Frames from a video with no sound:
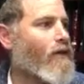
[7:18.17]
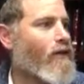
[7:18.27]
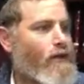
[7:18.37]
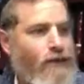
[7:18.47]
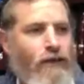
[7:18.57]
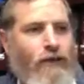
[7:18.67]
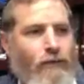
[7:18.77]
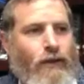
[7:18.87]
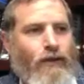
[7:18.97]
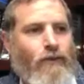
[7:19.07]
they're saying
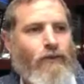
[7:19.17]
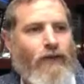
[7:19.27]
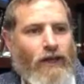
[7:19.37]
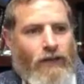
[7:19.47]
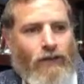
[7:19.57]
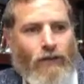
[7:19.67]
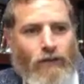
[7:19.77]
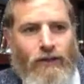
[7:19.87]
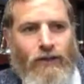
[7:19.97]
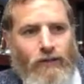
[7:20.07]
about you. And I know
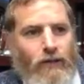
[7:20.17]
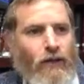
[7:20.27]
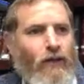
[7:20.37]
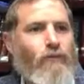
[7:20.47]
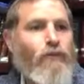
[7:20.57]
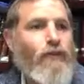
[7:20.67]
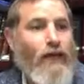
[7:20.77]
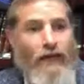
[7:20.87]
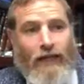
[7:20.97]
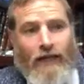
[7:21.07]
it's not true, and, I would,
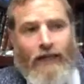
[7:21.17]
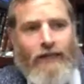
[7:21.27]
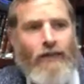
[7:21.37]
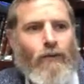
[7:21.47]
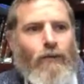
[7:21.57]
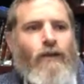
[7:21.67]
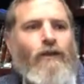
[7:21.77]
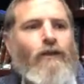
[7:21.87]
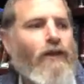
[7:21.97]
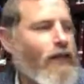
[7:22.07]
and at least I want
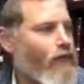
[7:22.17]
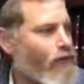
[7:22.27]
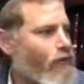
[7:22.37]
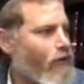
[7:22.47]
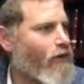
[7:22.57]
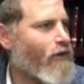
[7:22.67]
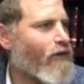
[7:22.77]
you to clarify.